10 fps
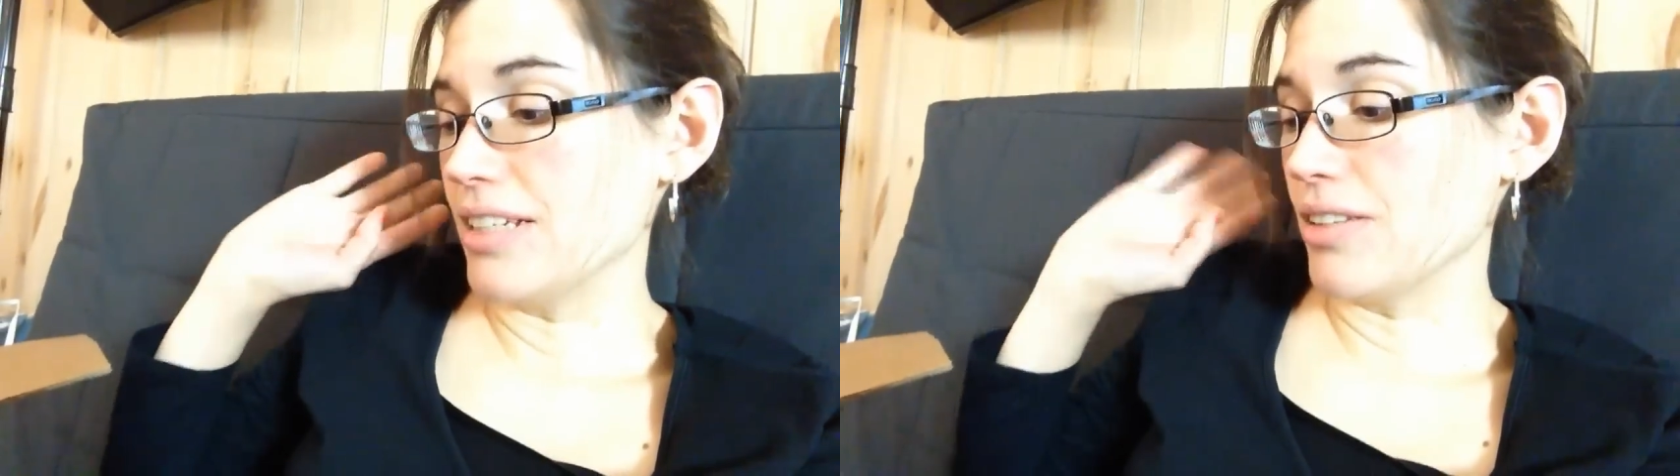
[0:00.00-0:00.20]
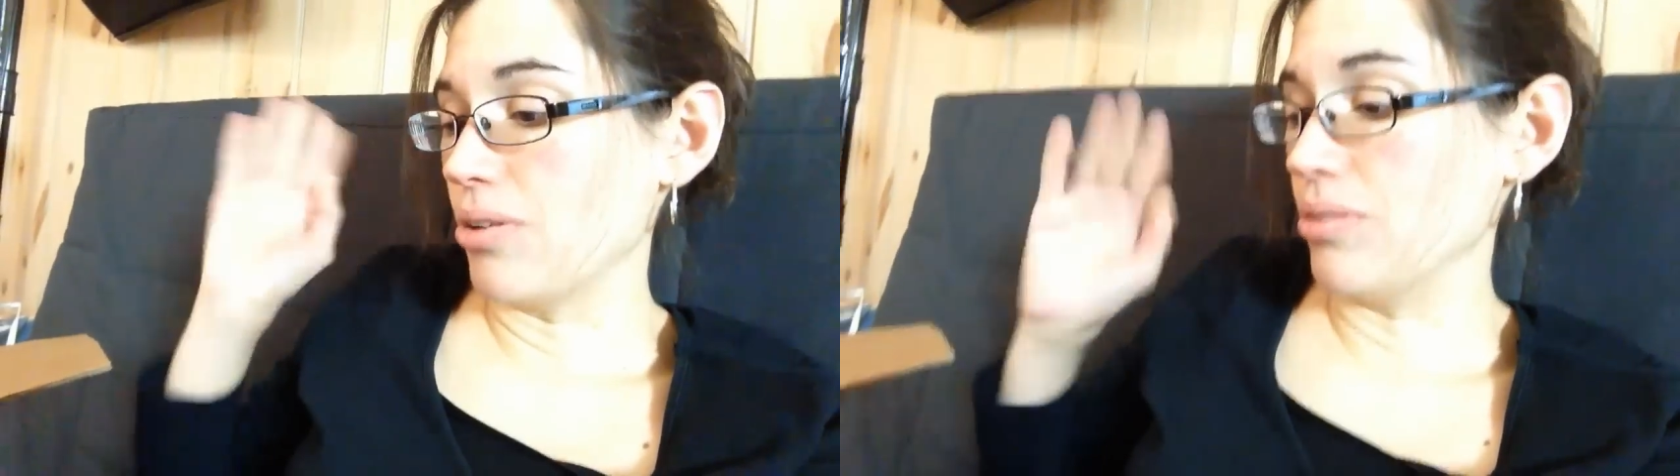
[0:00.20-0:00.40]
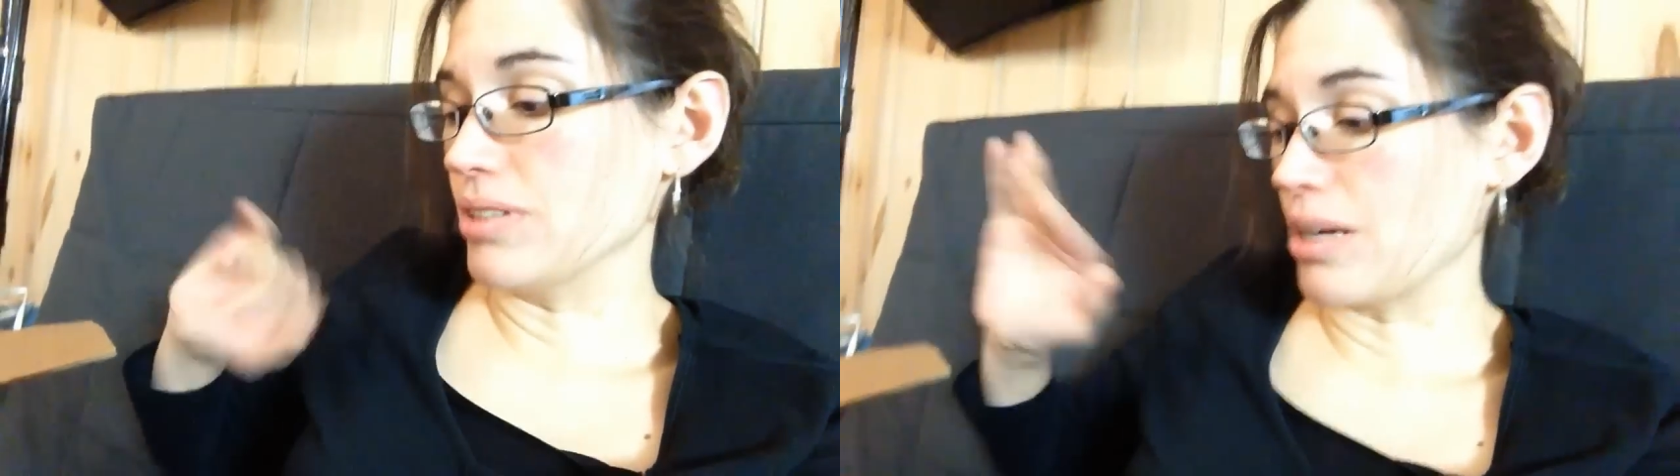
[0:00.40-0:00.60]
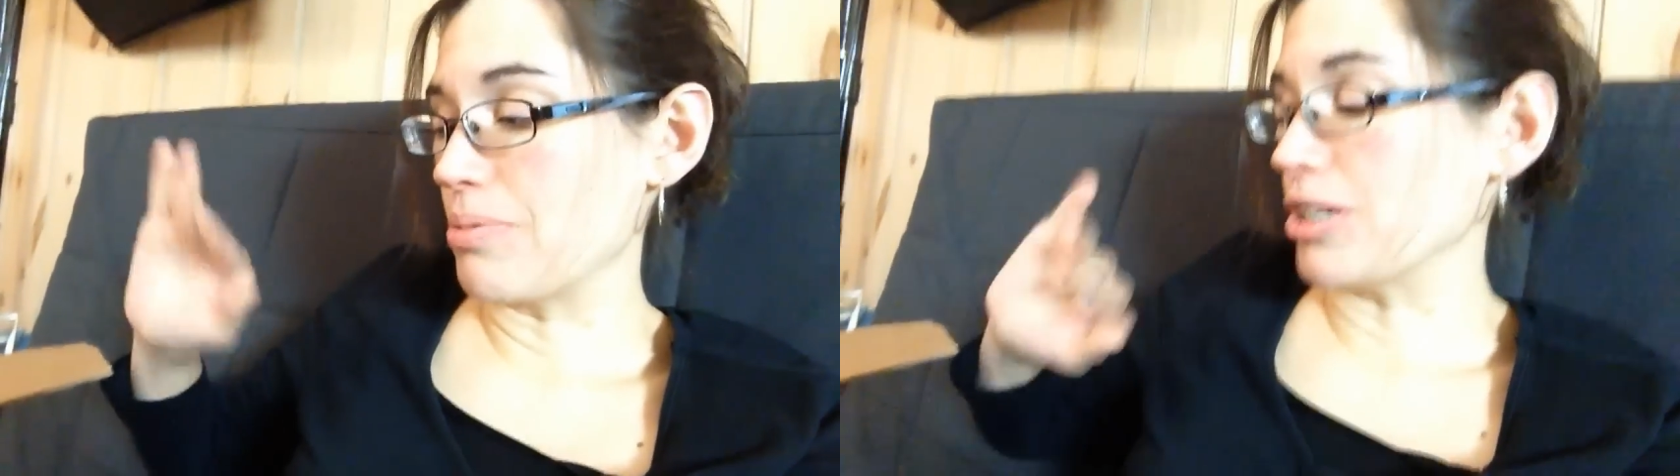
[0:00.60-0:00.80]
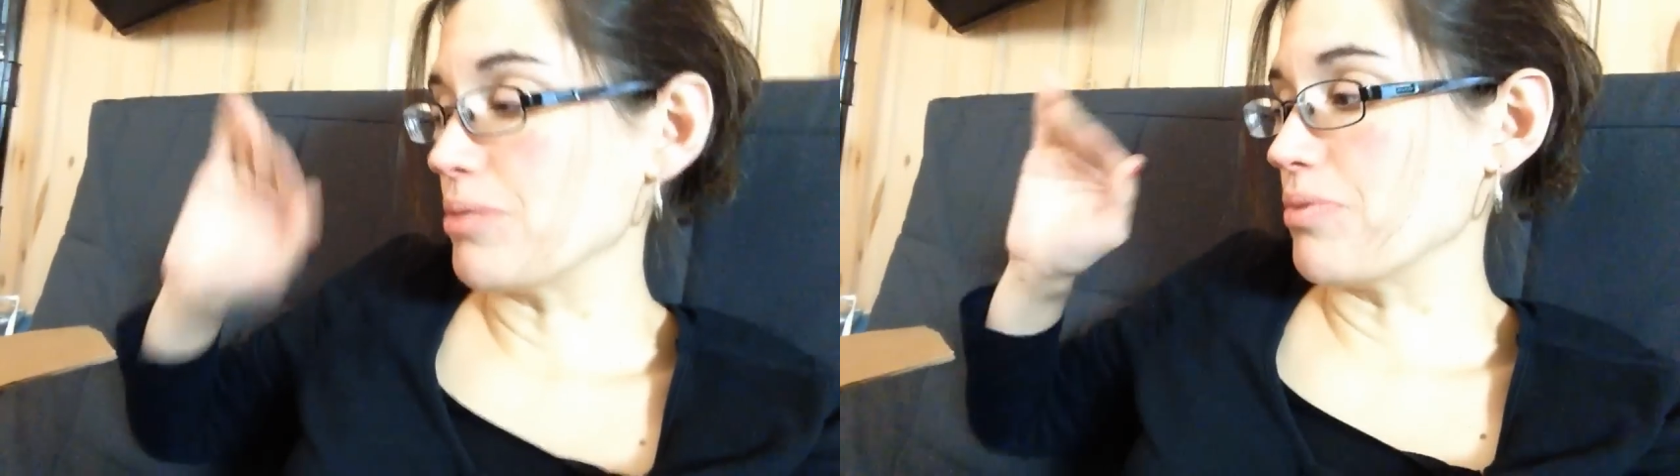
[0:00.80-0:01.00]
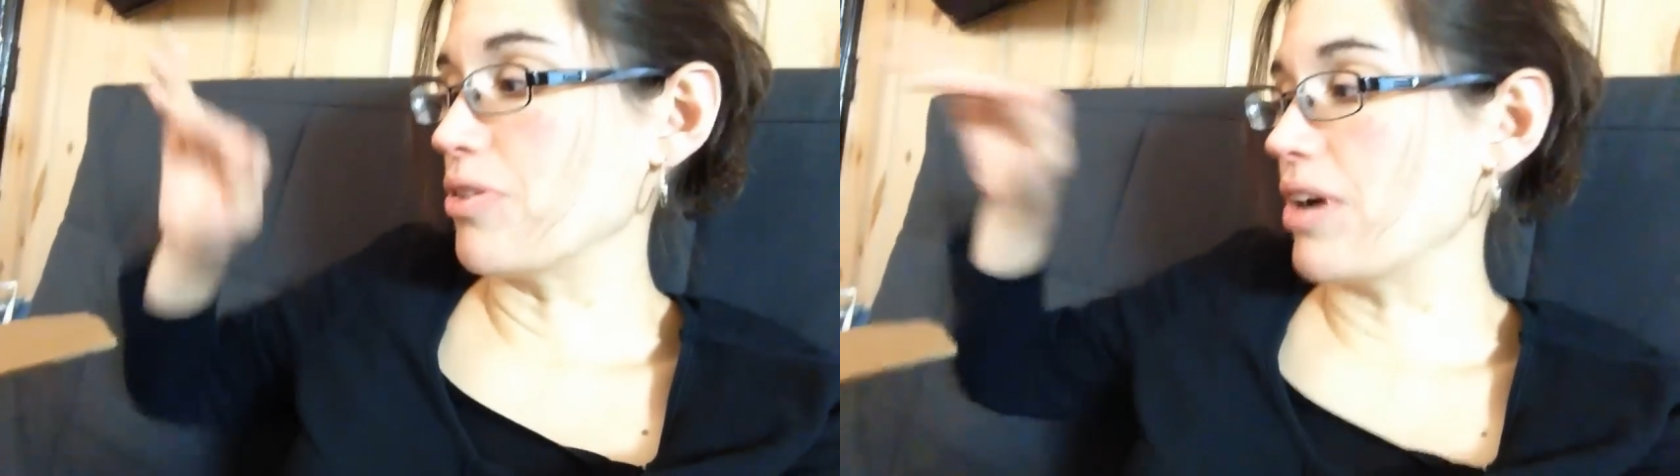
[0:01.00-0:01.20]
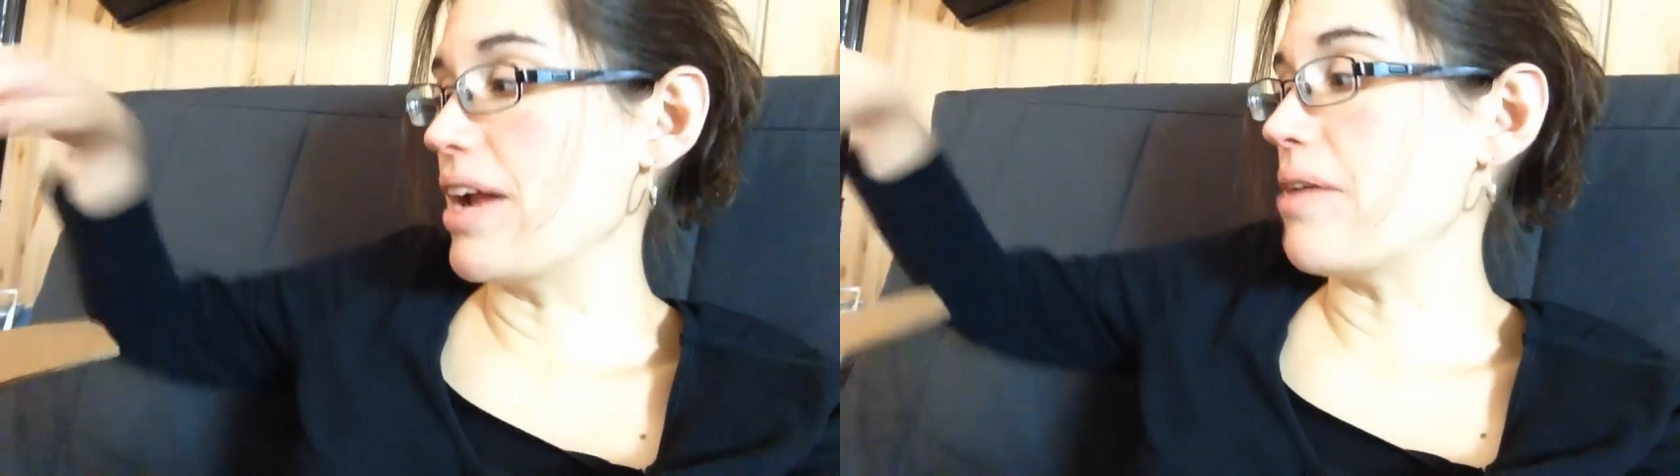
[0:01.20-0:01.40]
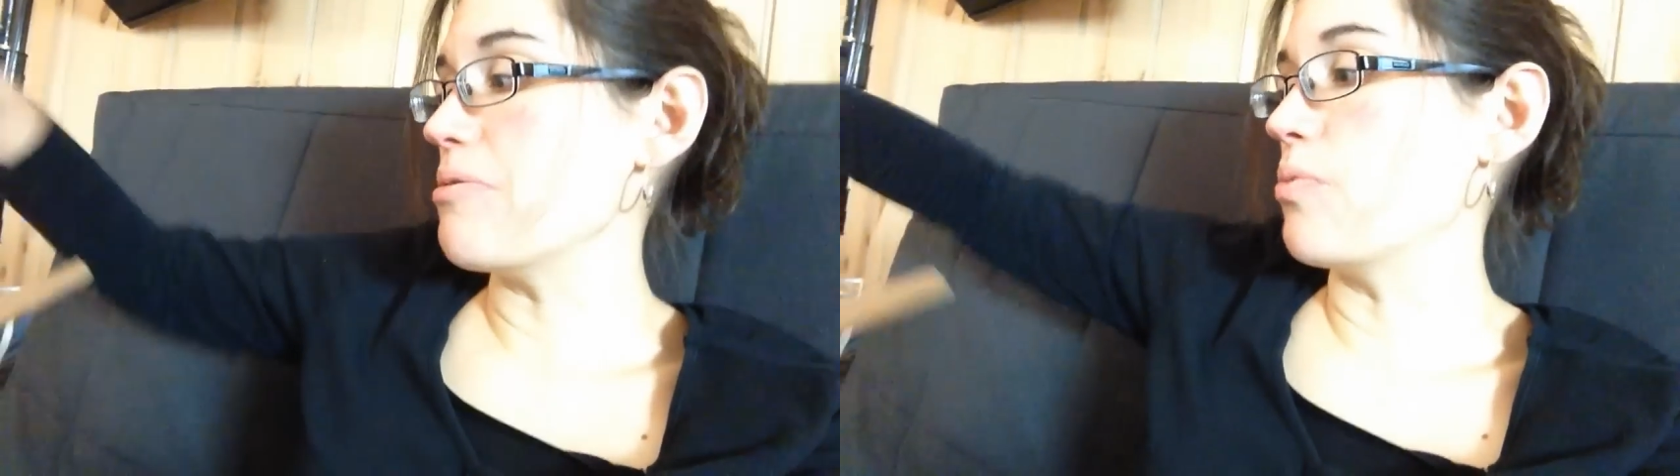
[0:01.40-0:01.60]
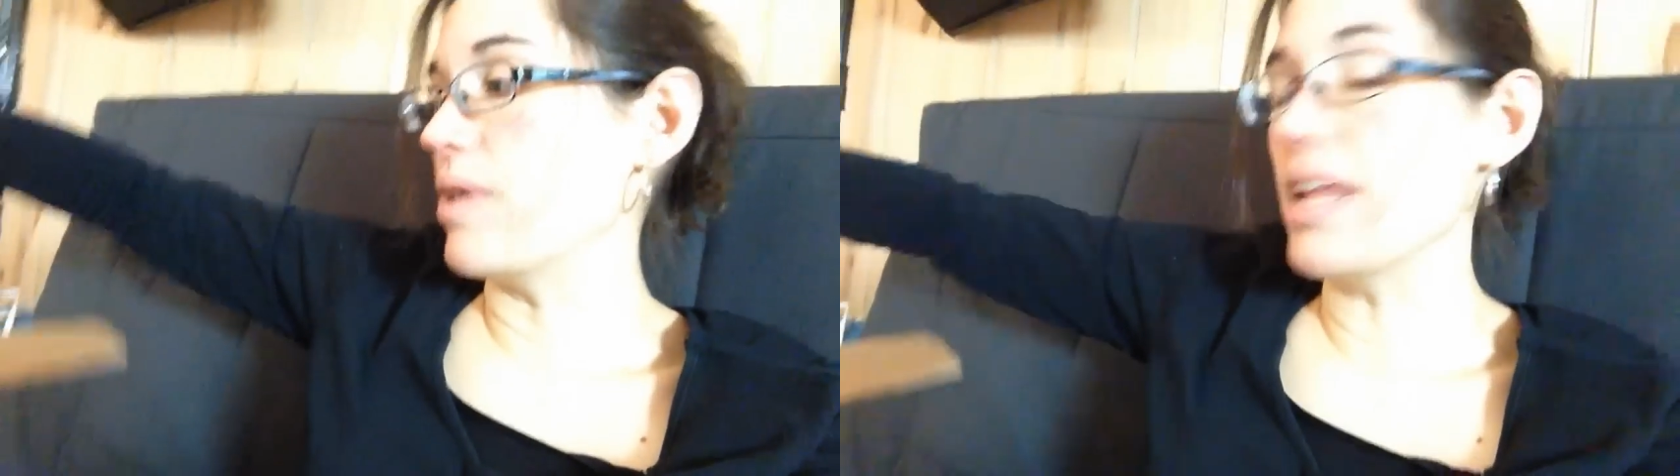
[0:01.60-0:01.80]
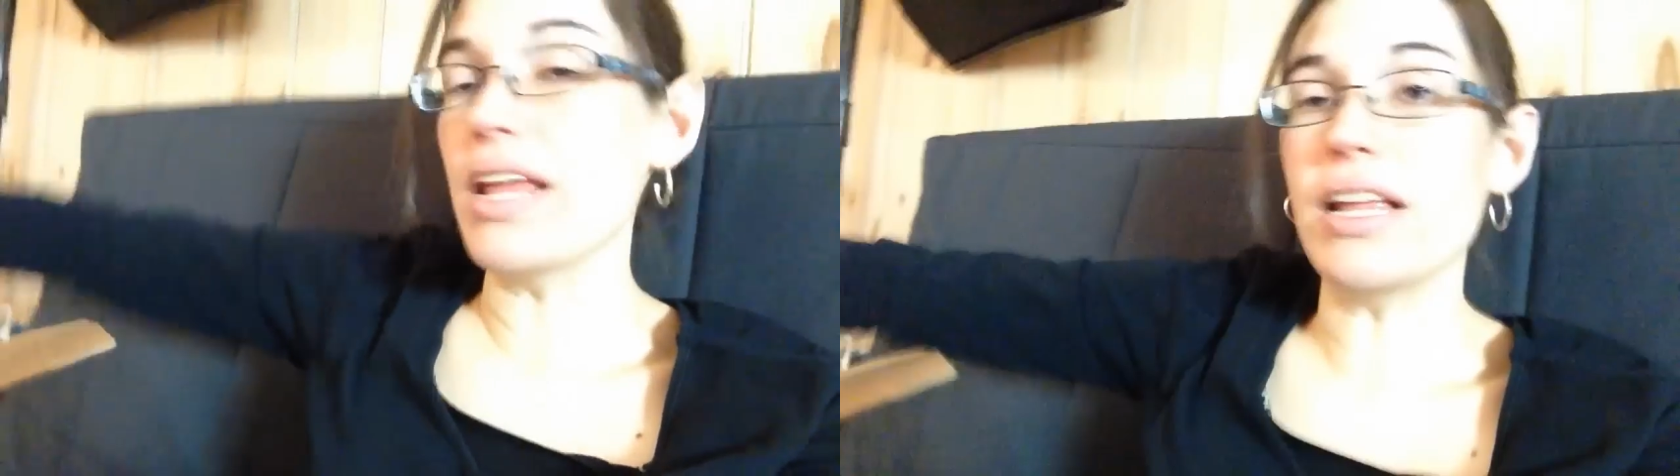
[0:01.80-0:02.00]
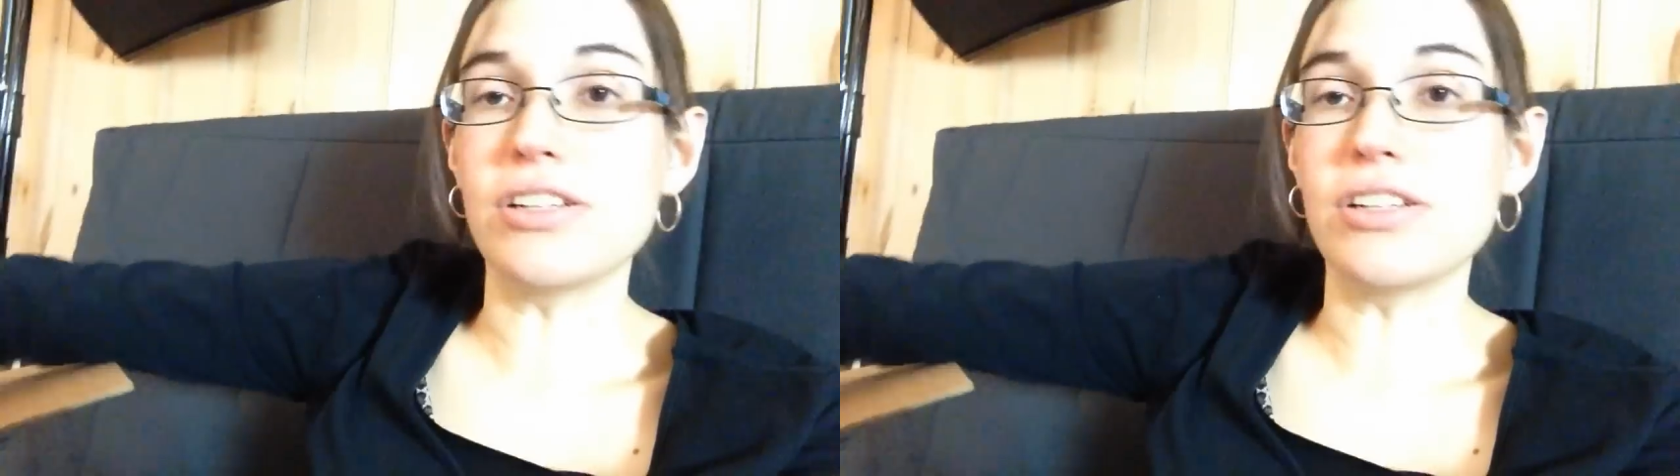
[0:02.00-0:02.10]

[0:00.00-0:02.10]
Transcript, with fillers: did the whole entire purse before I went